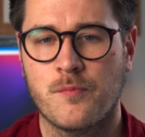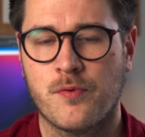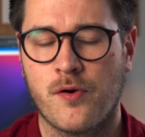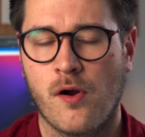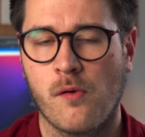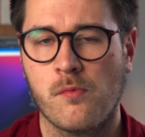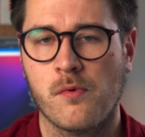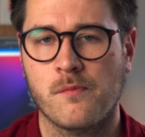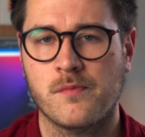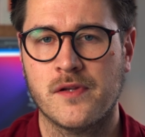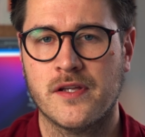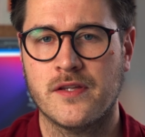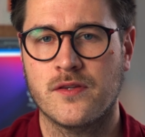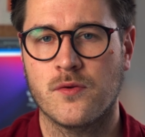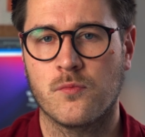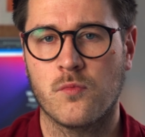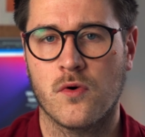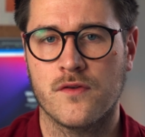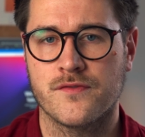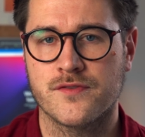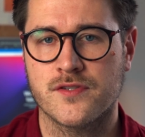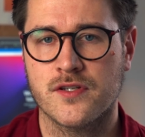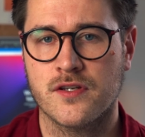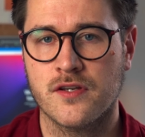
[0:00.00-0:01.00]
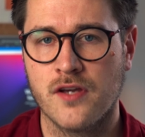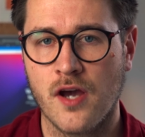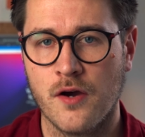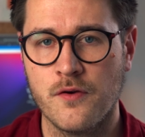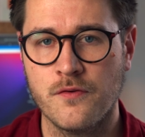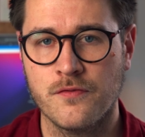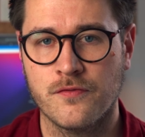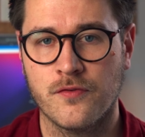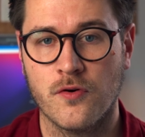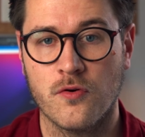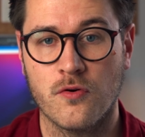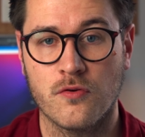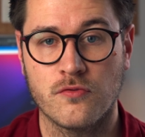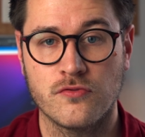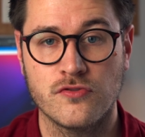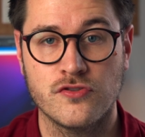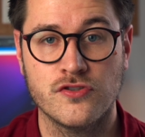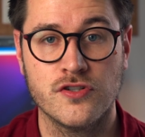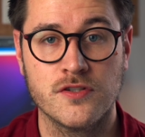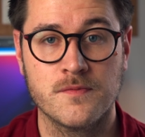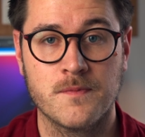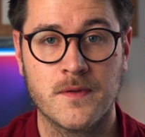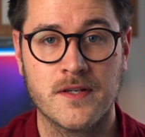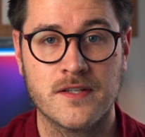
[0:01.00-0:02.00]
probably the one to go for
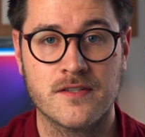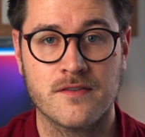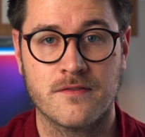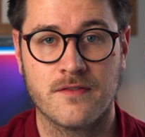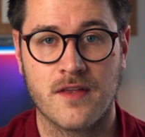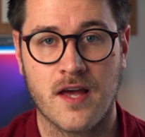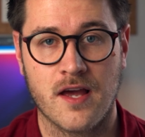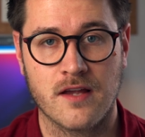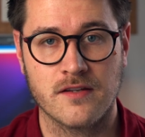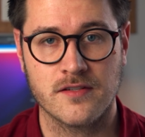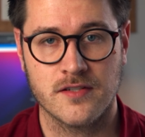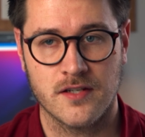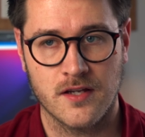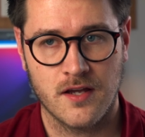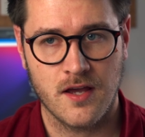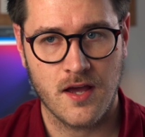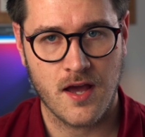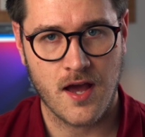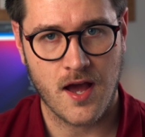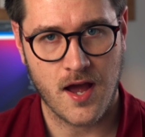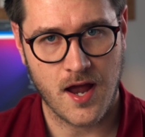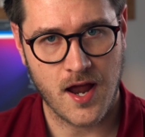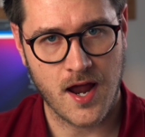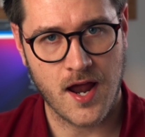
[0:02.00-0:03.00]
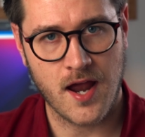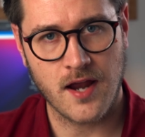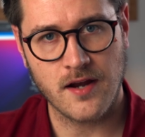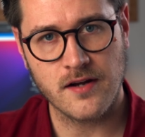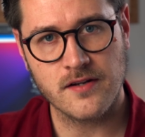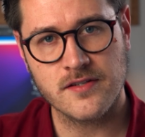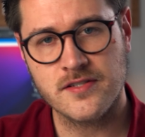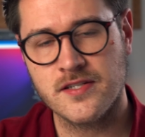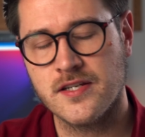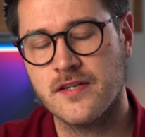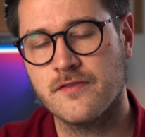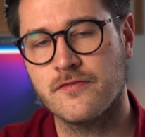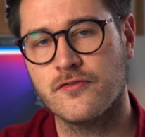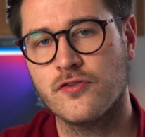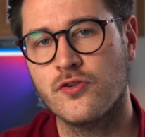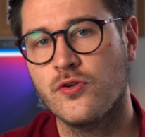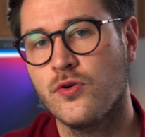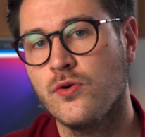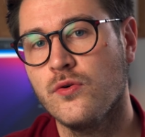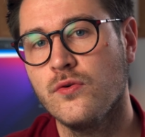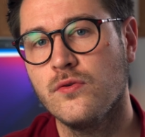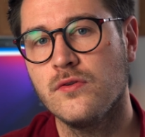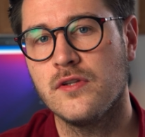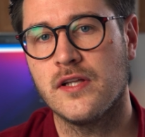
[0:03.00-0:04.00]
just because of that active
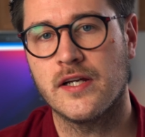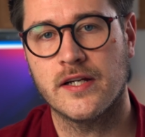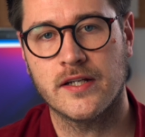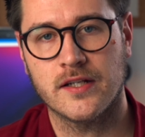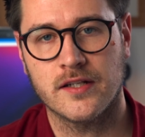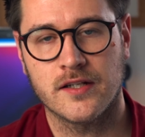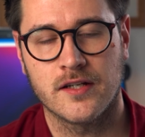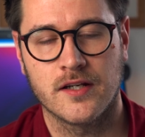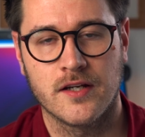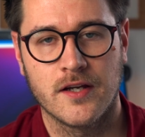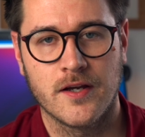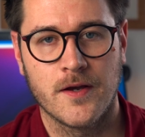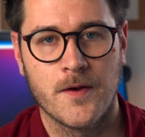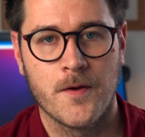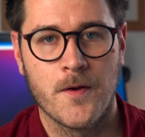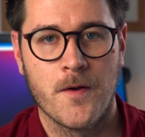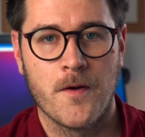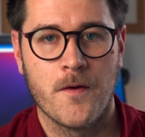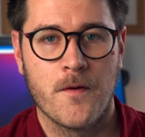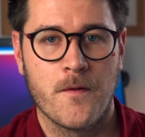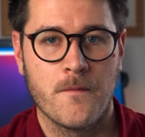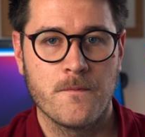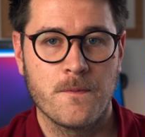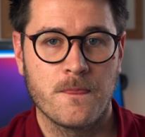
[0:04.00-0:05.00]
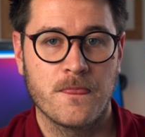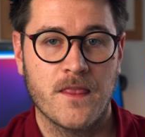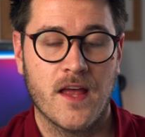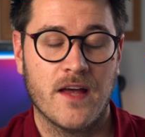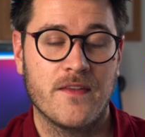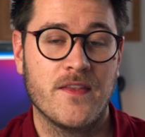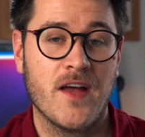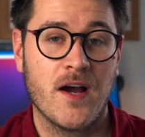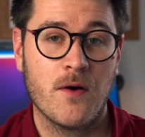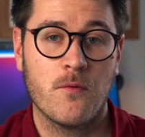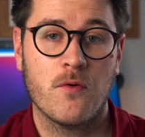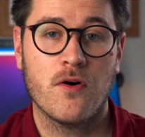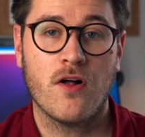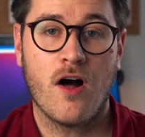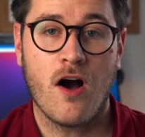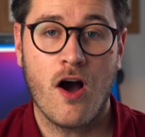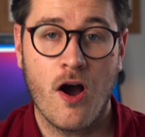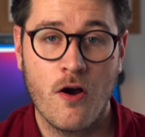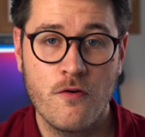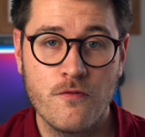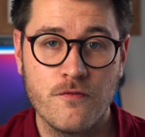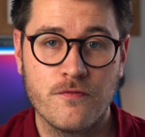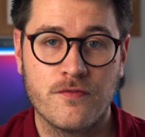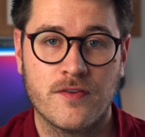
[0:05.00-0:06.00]
cooling. That will
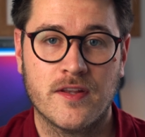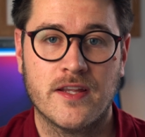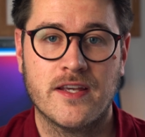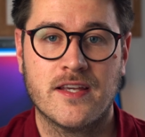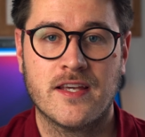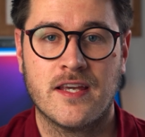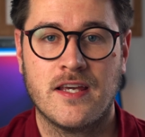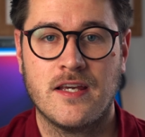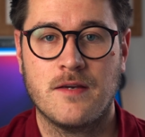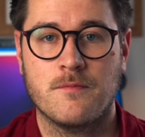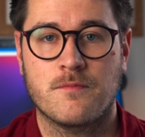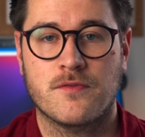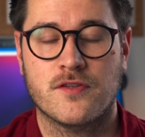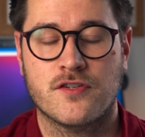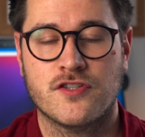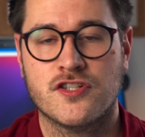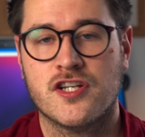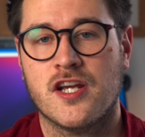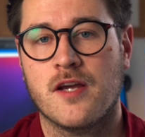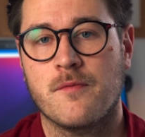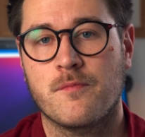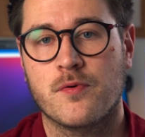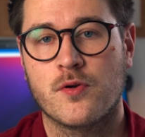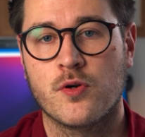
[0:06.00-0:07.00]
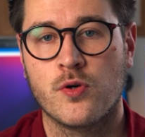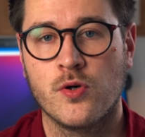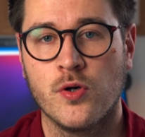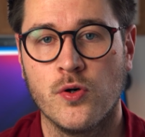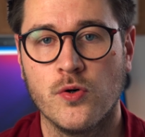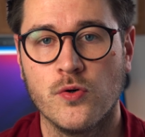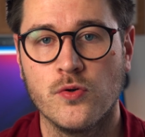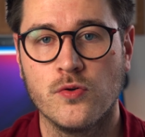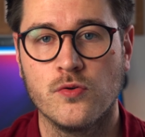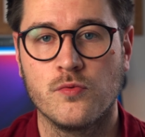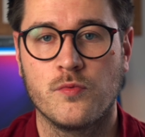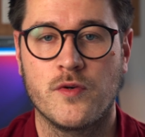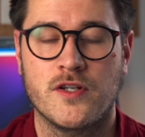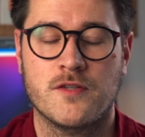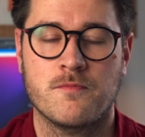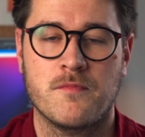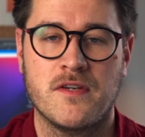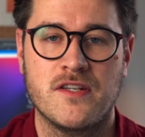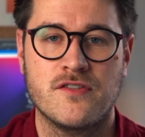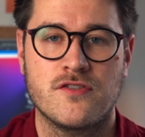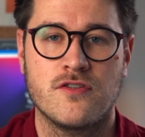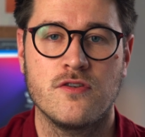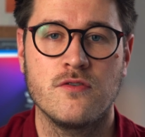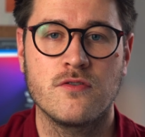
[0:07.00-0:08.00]
hopefully keep the chip cool, which
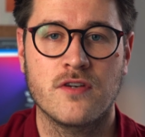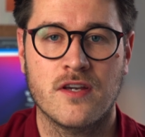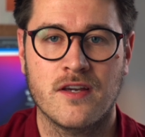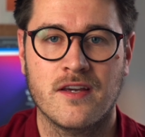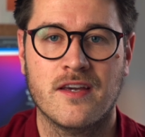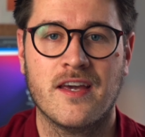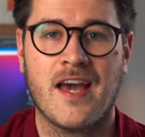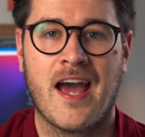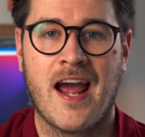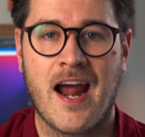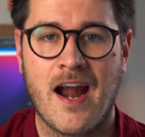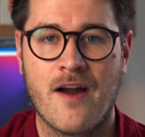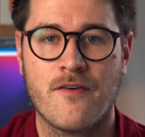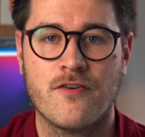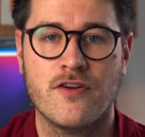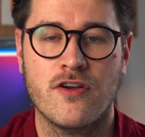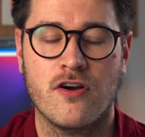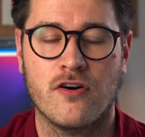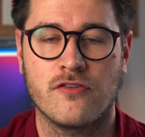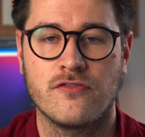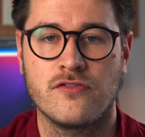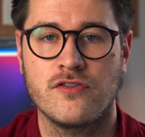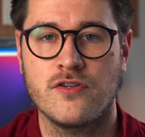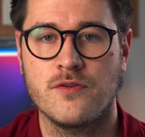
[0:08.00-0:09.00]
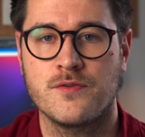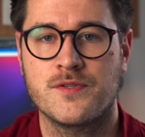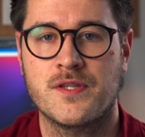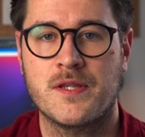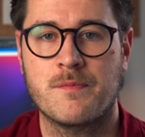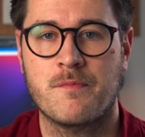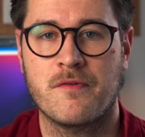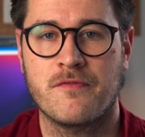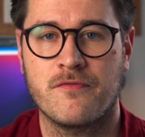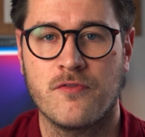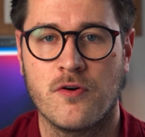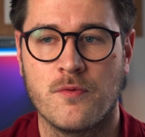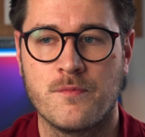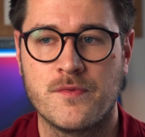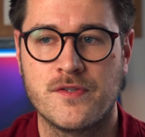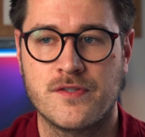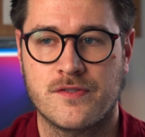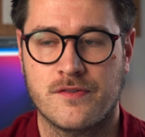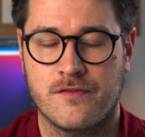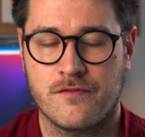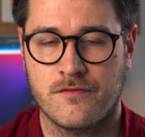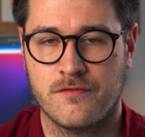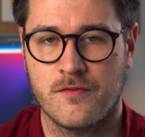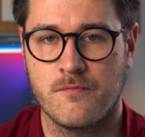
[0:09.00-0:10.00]
means you can carry on using the
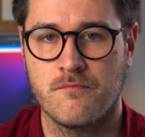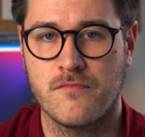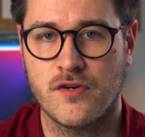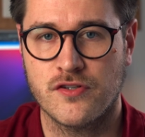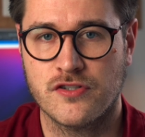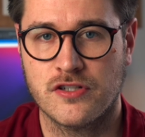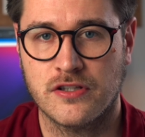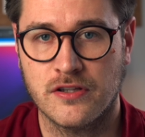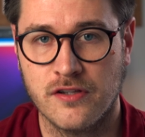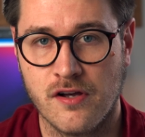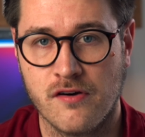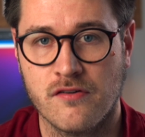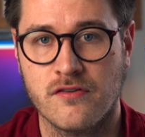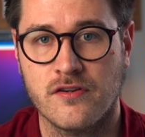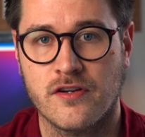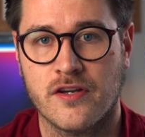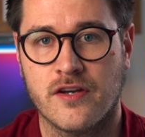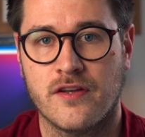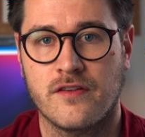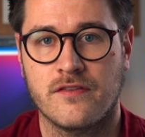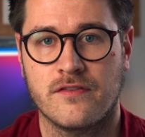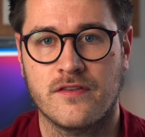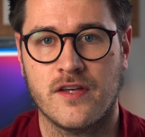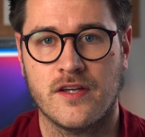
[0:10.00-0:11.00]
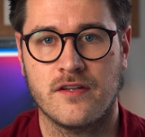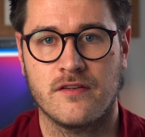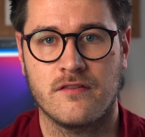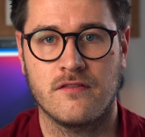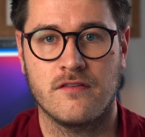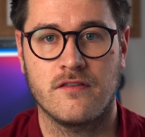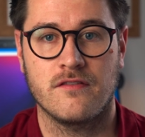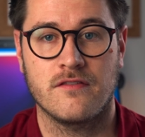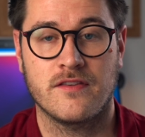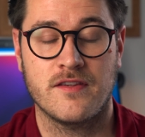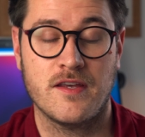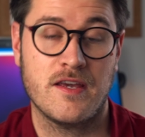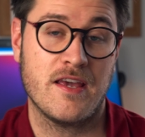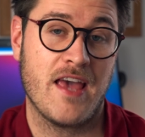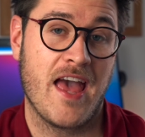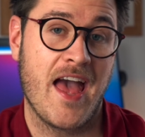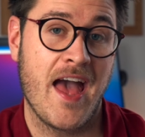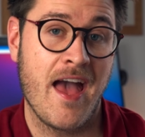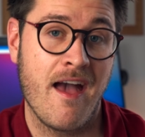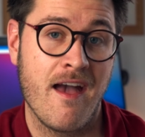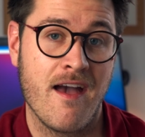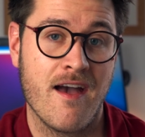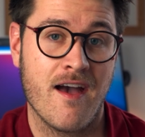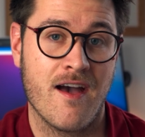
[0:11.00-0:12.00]
performance for much longer than the
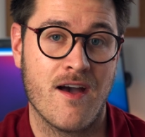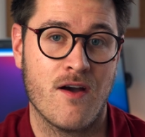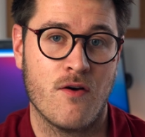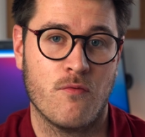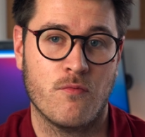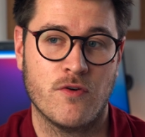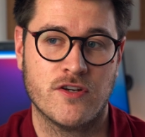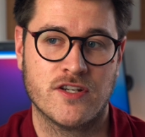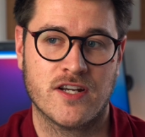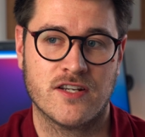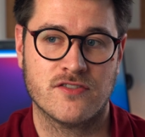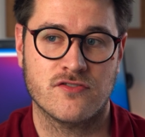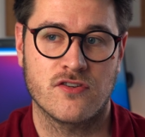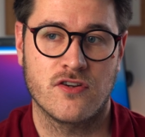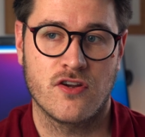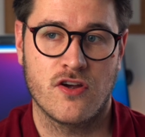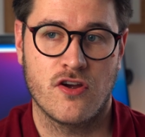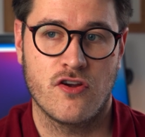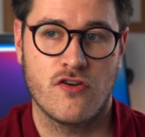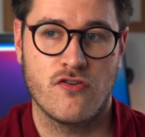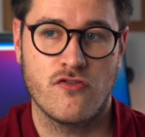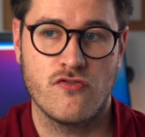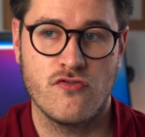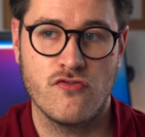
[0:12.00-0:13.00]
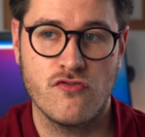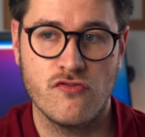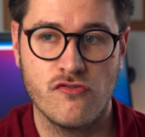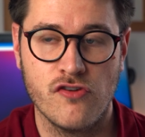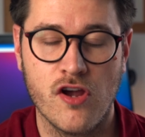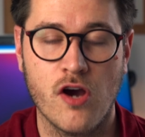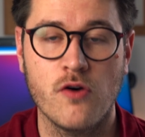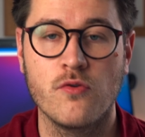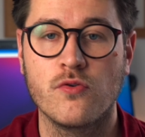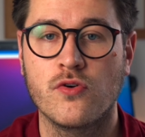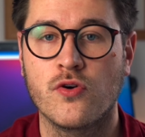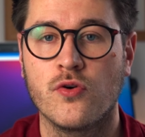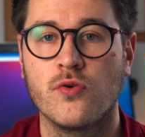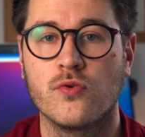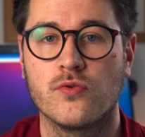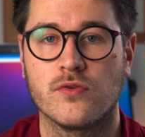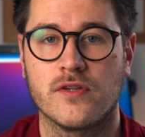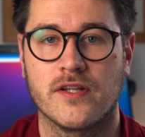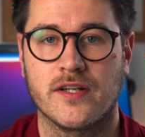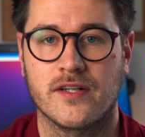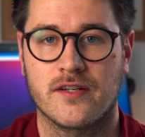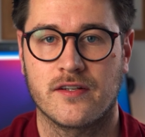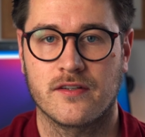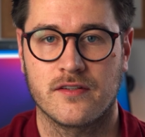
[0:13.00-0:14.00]
Air, which has no
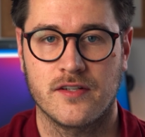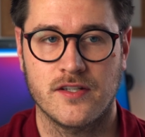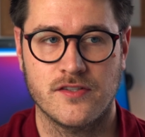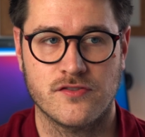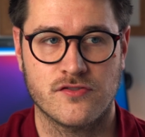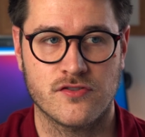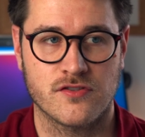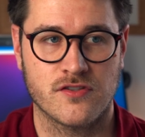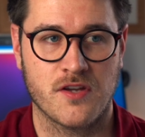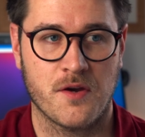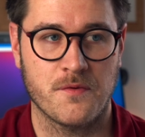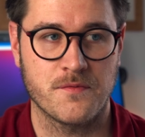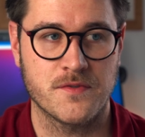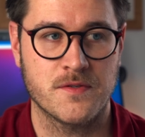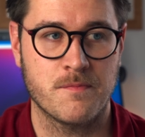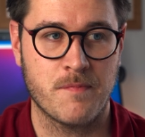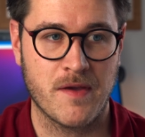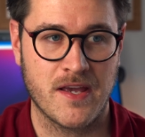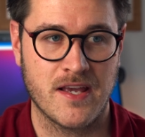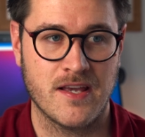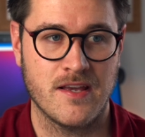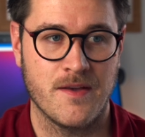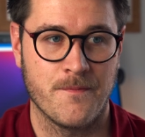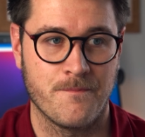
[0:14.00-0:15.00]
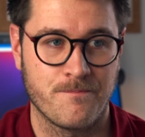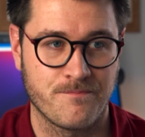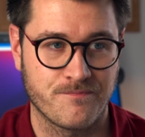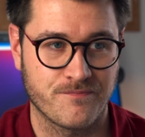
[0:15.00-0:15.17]
cooling. It's just going to be